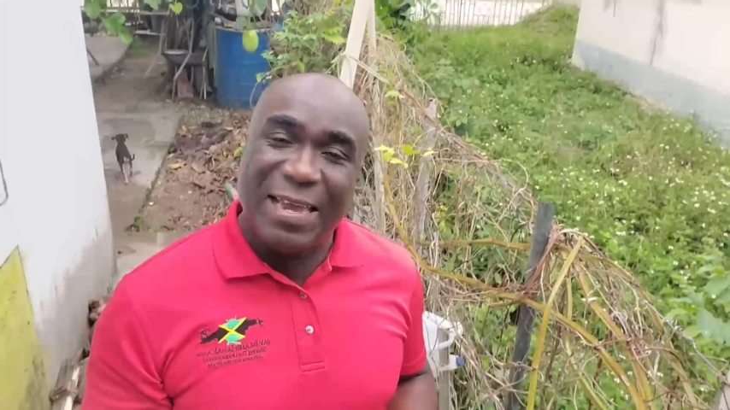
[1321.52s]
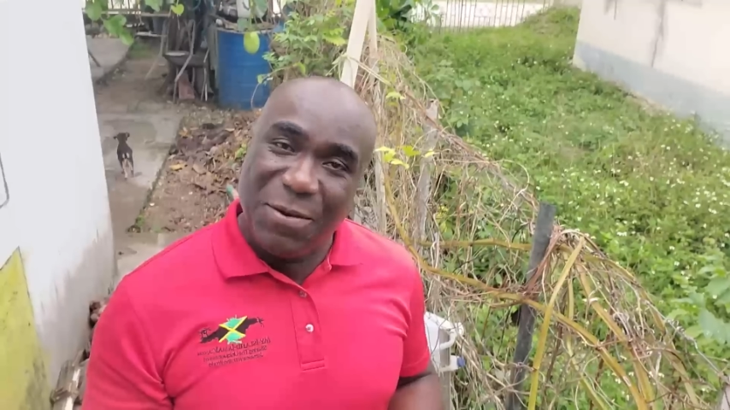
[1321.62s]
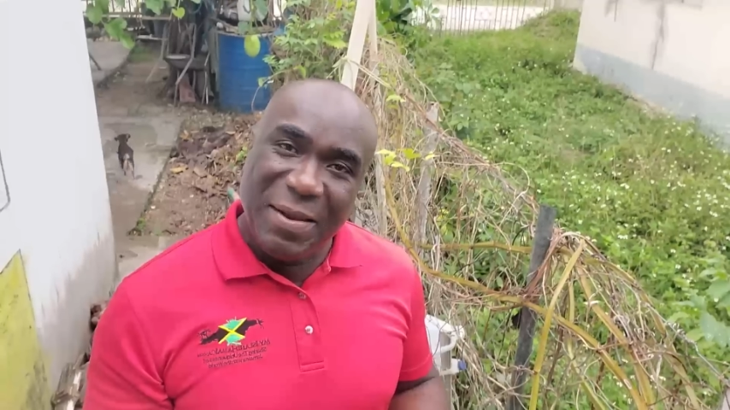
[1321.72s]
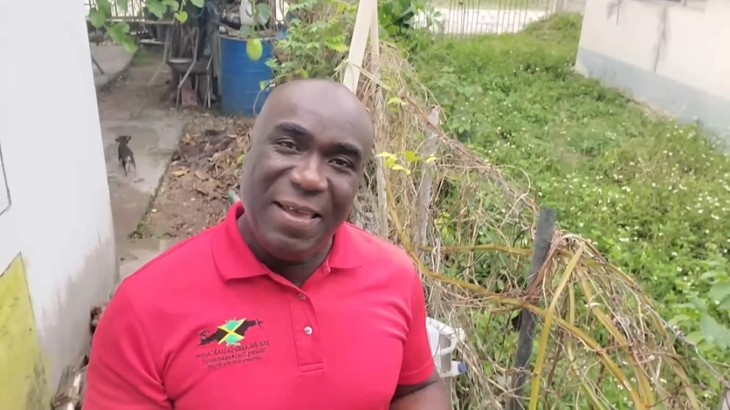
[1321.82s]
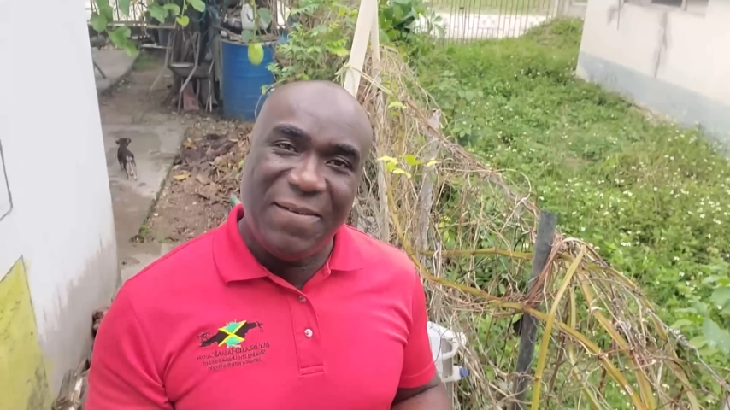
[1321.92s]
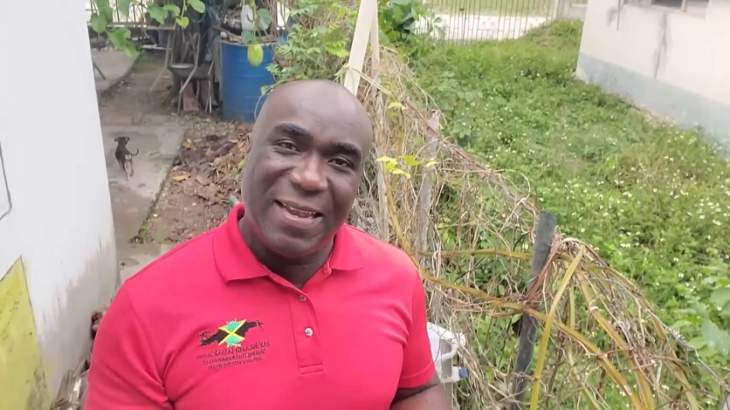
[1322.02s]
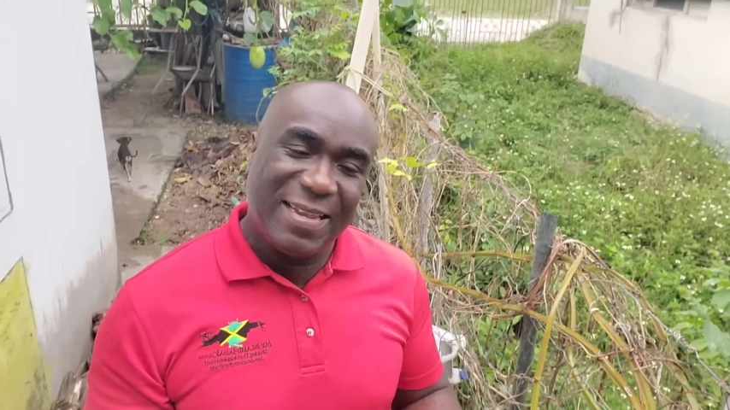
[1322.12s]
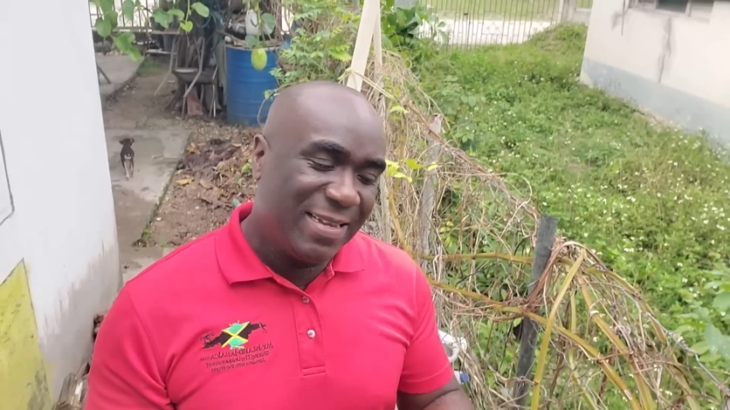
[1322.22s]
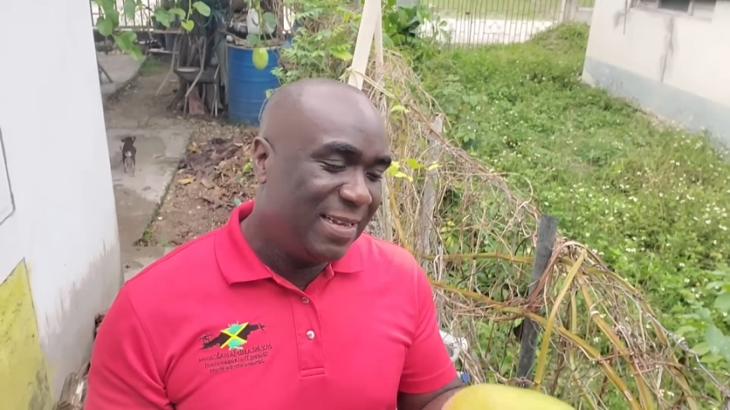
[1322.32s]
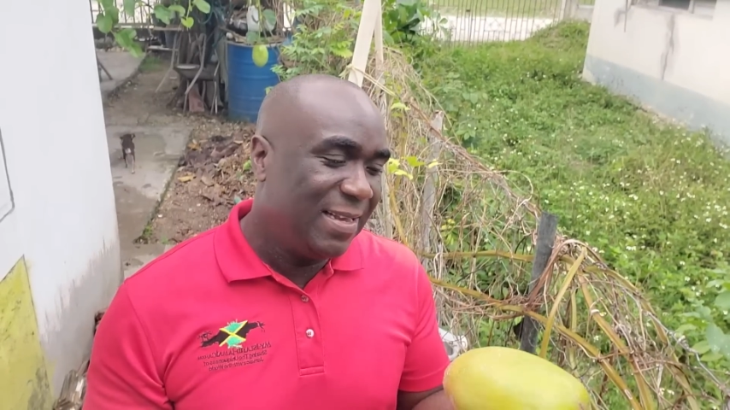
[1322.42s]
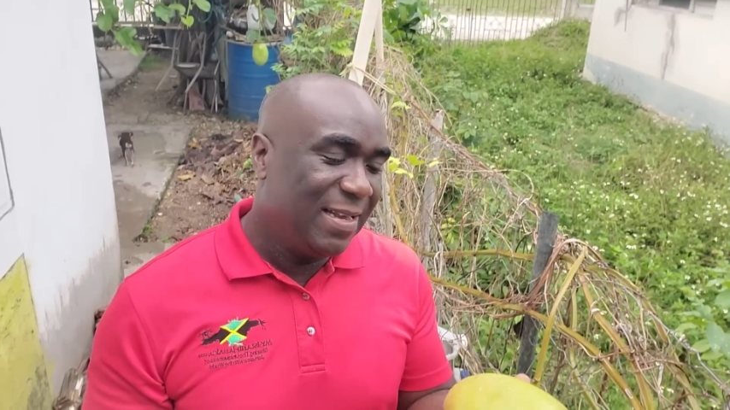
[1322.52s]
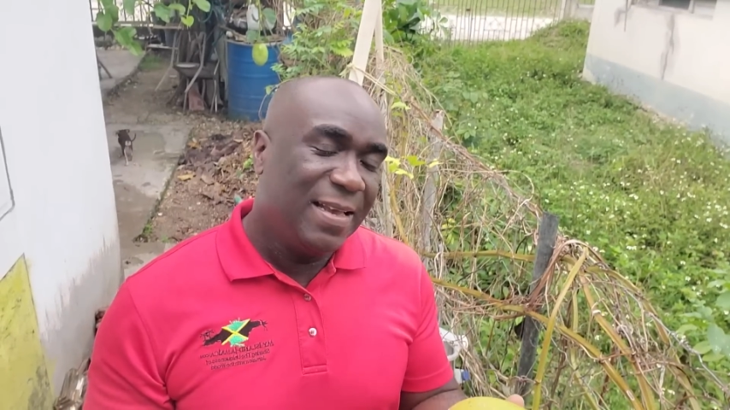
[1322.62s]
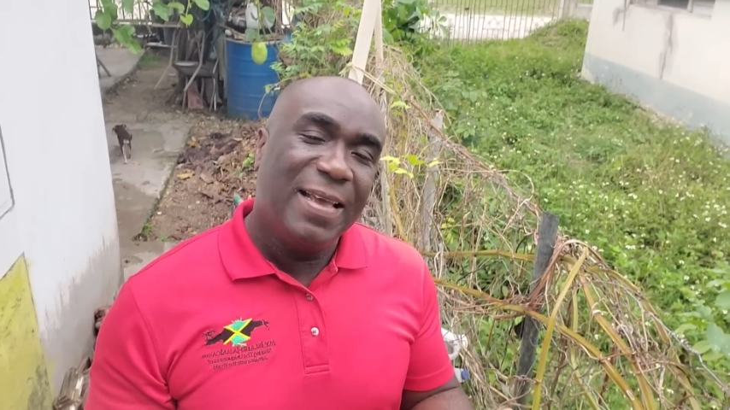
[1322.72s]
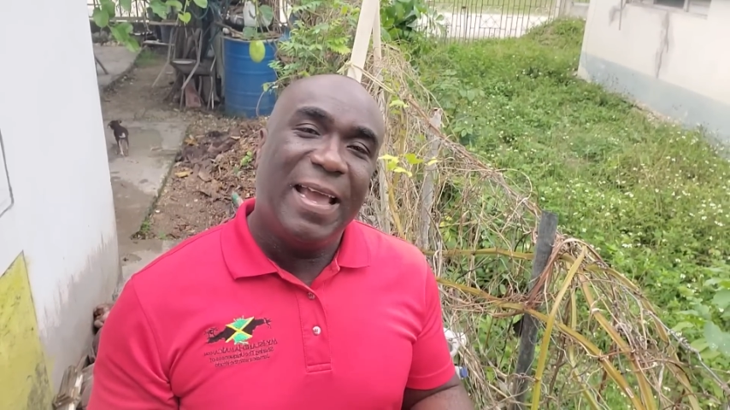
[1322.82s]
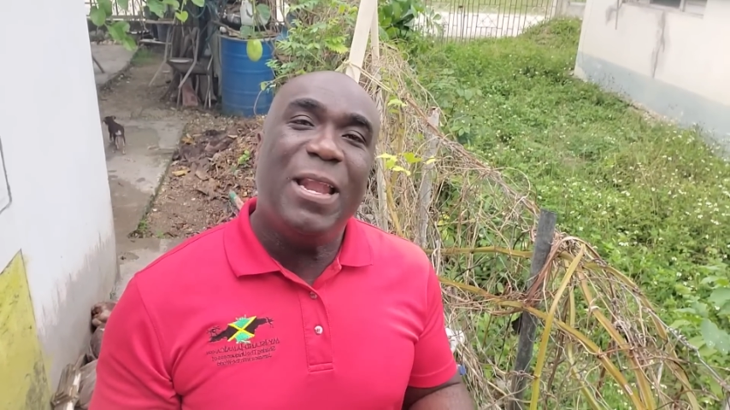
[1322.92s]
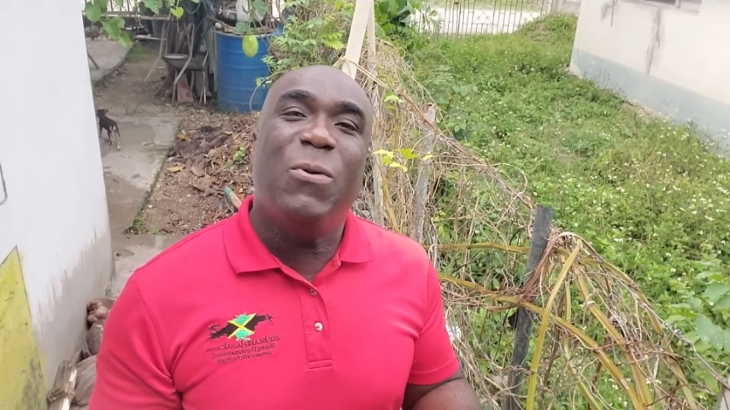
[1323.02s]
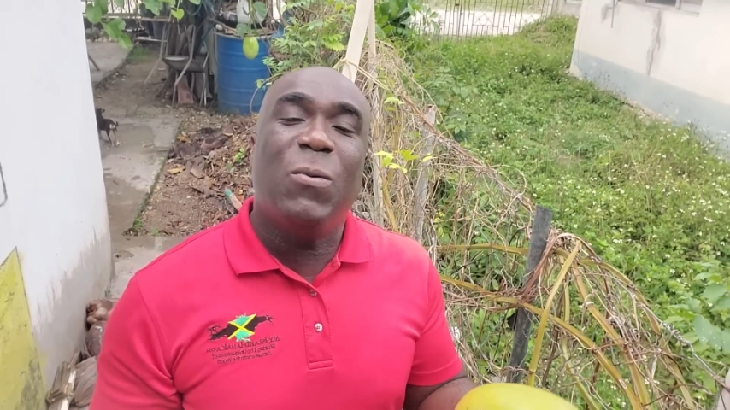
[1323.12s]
Can you believe it? Anyway,